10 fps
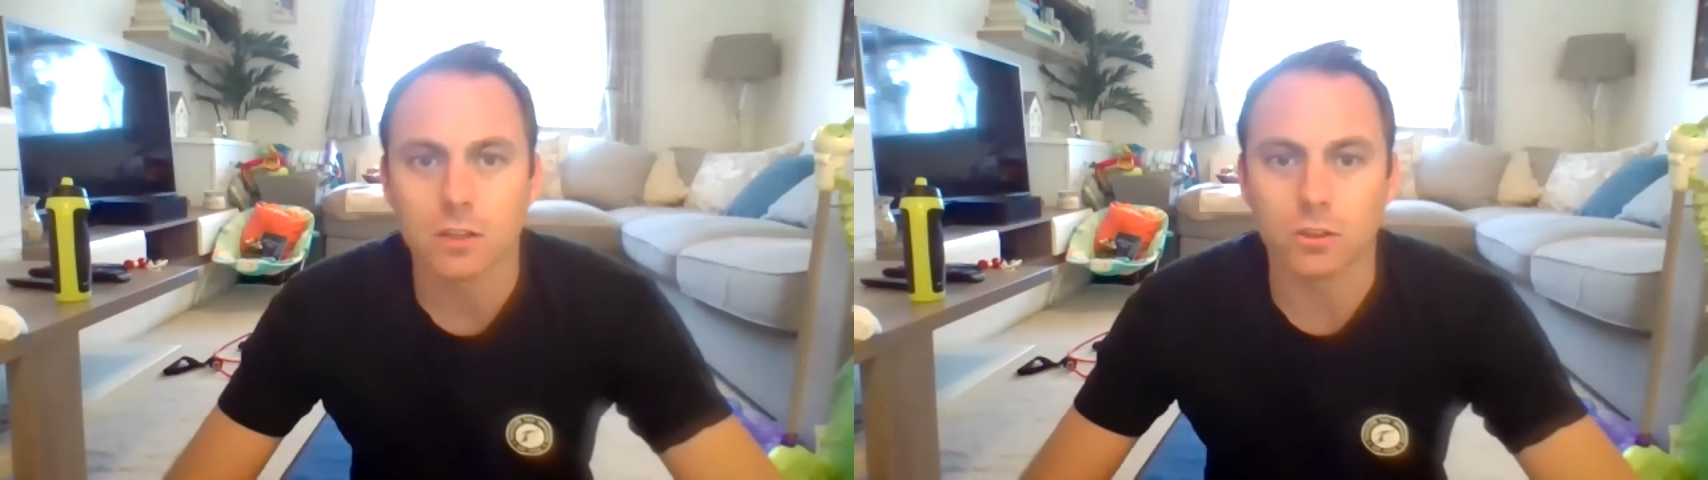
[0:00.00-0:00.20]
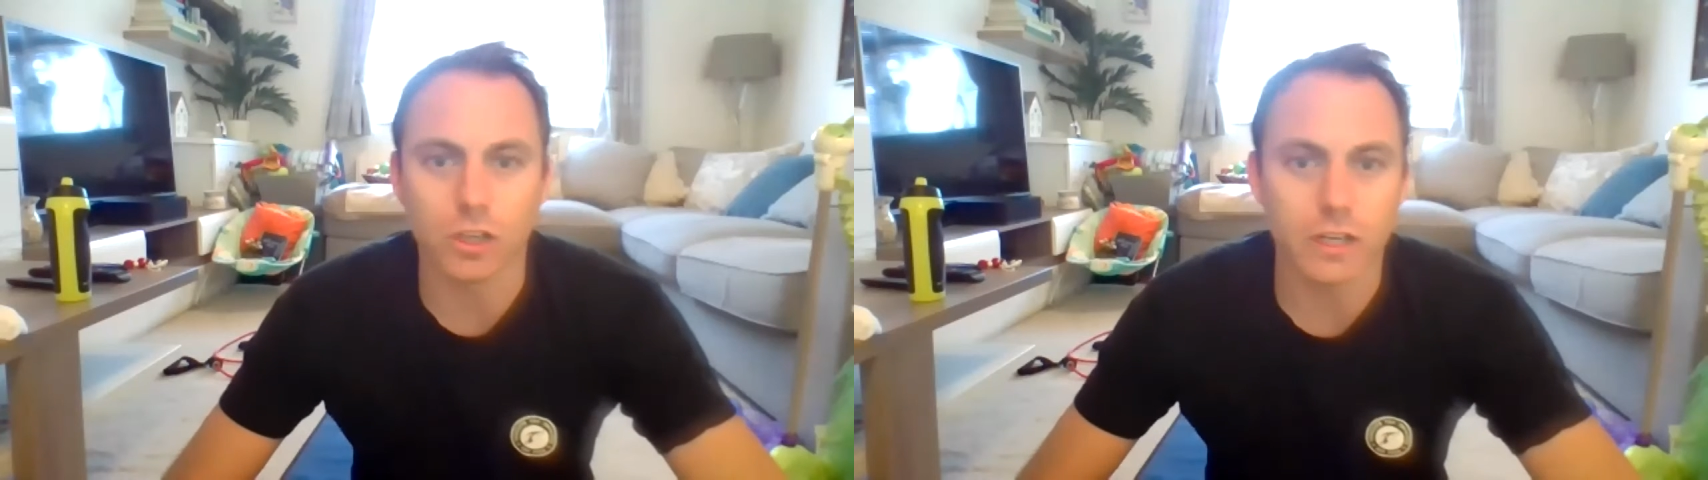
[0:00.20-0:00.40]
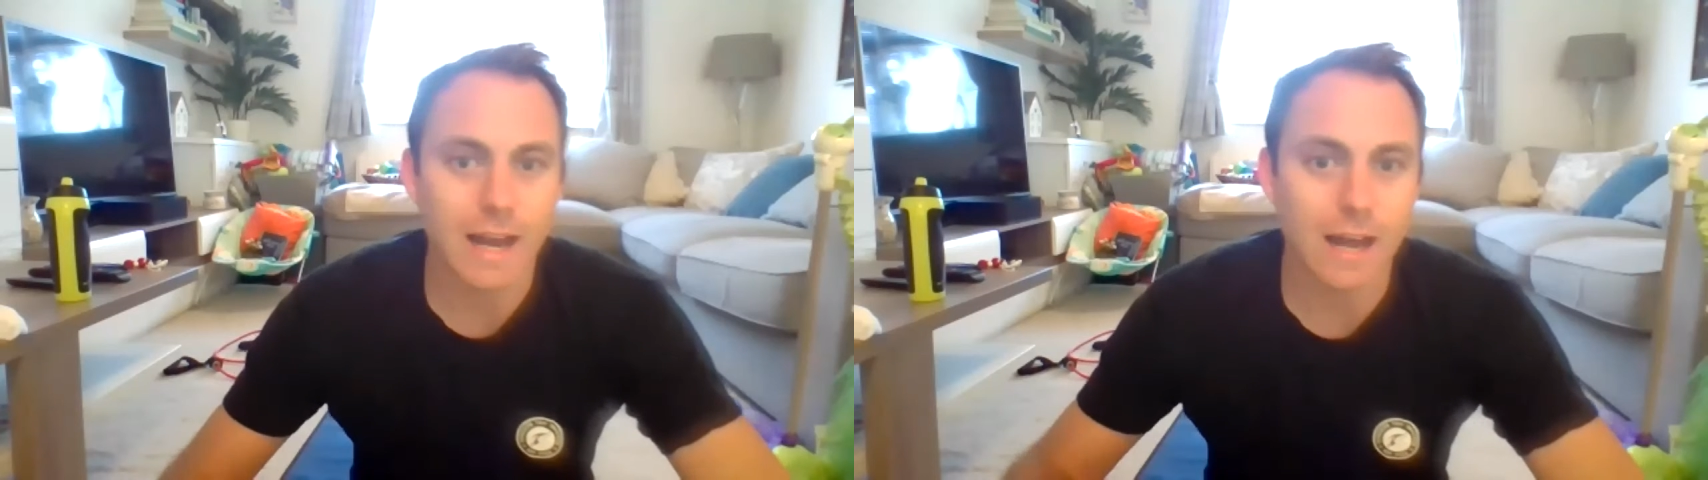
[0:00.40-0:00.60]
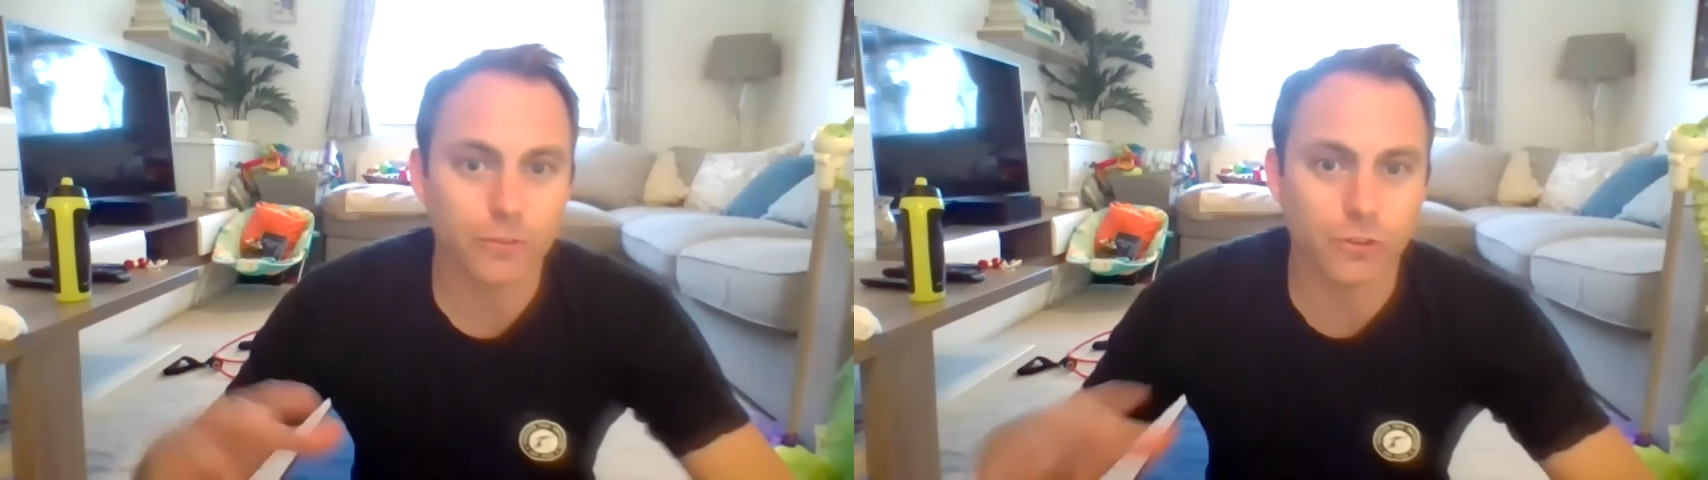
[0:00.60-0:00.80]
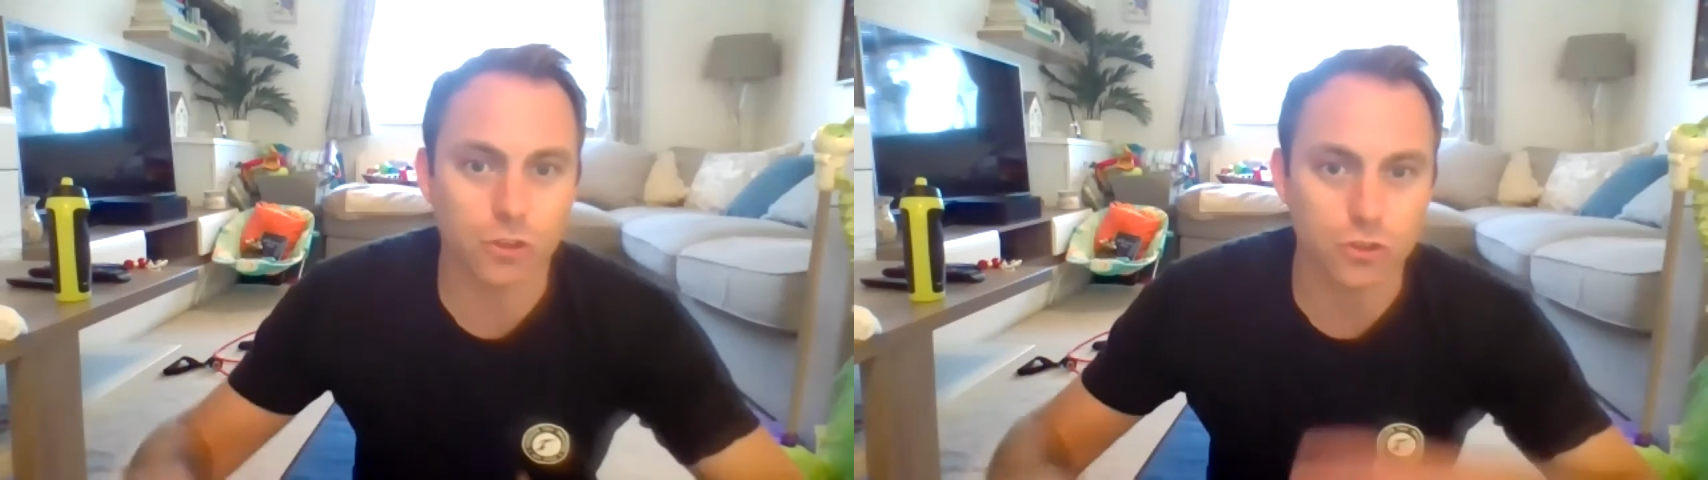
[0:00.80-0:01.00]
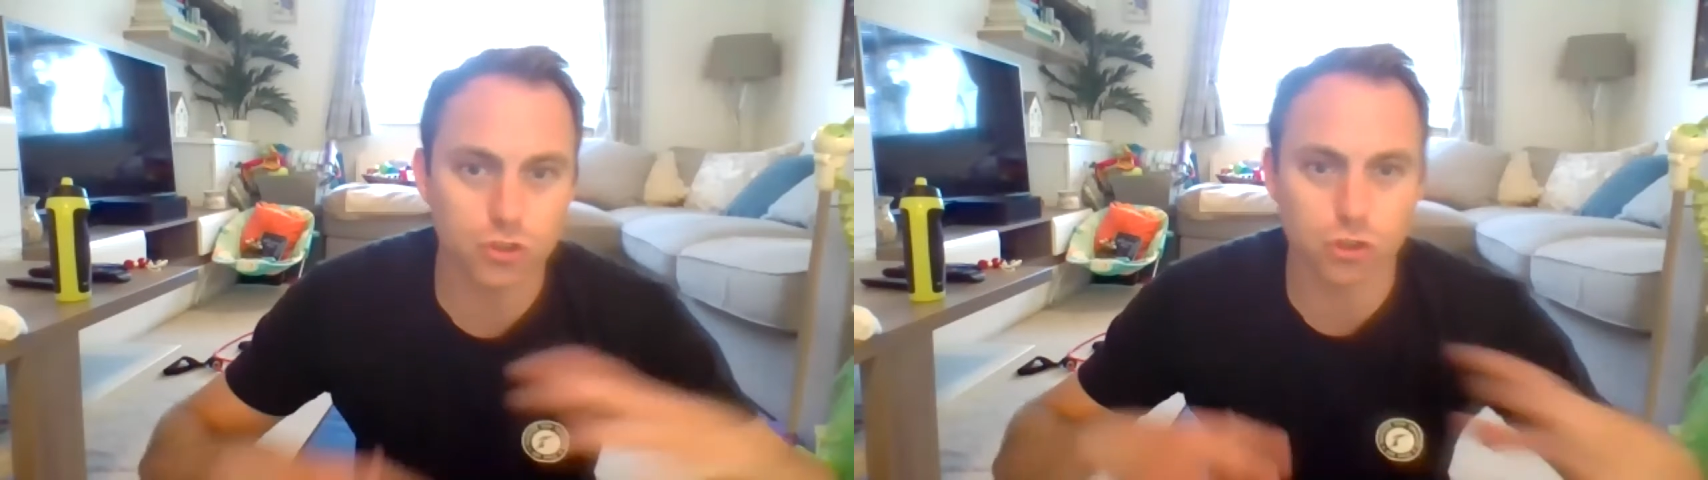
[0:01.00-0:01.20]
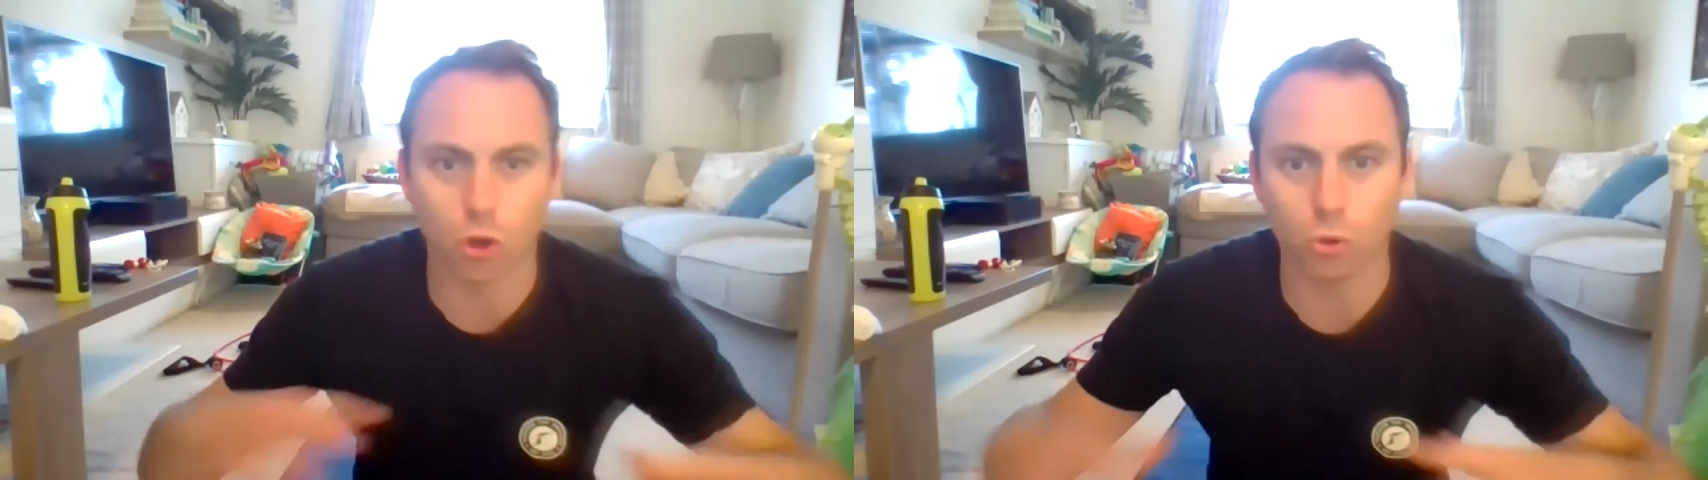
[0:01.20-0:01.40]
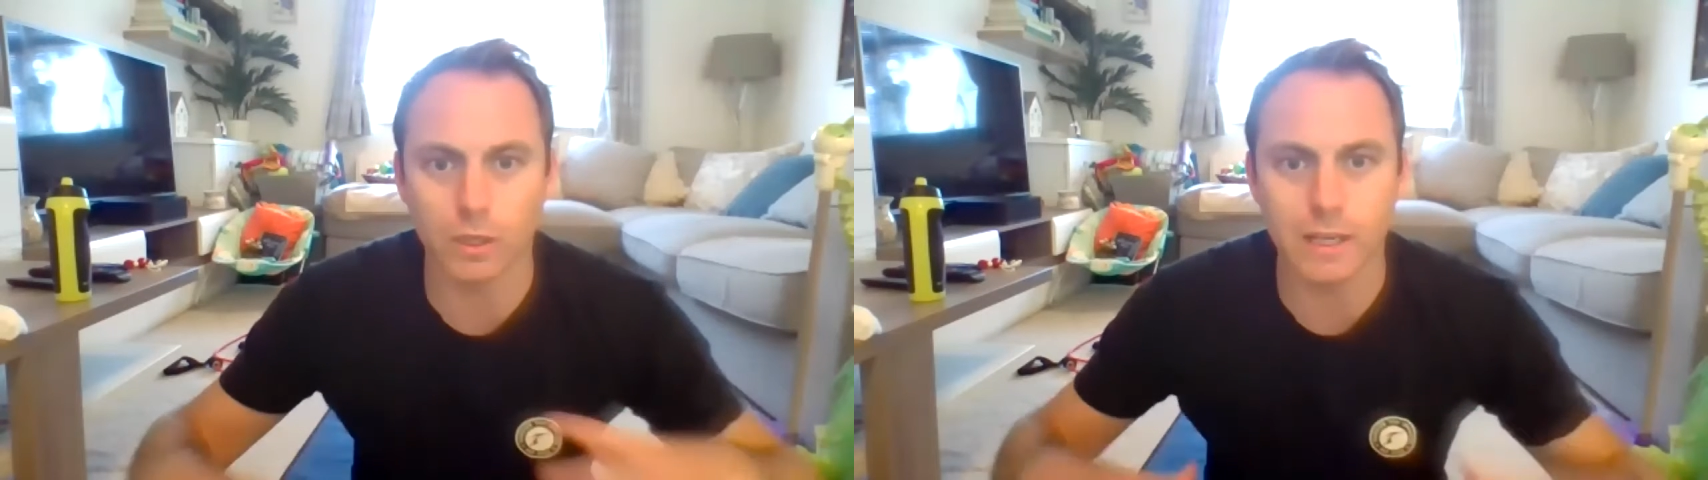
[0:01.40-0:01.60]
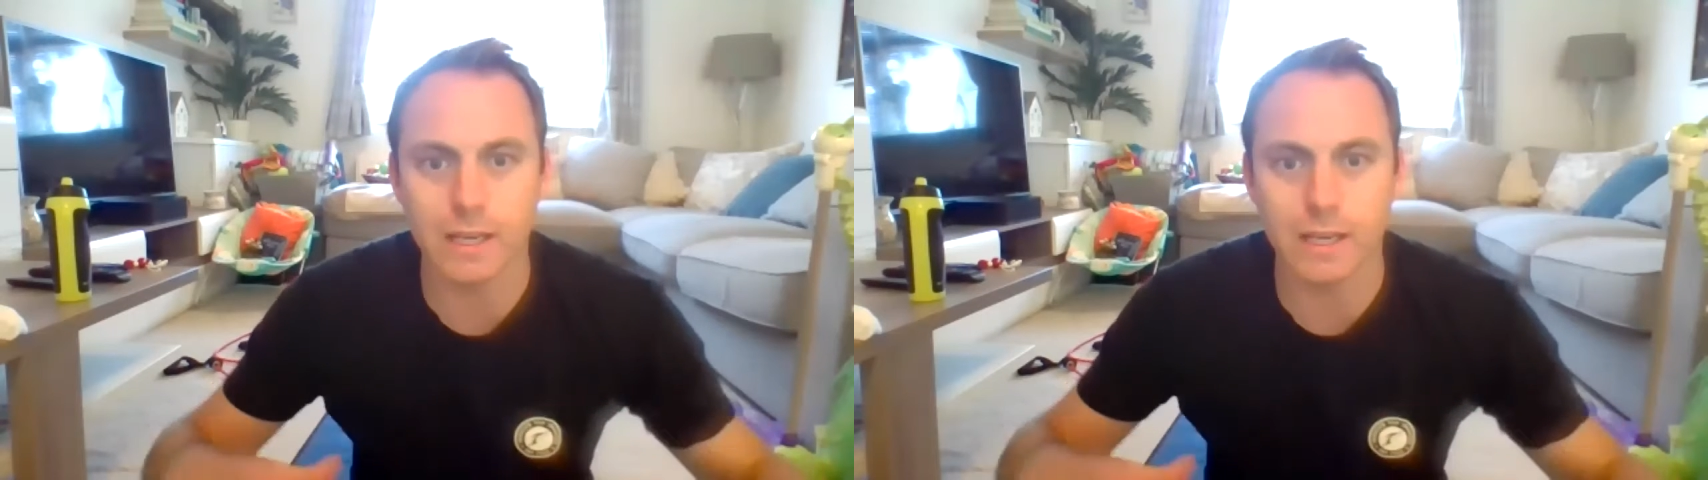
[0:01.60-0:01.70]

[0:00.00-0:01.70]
learning how to control it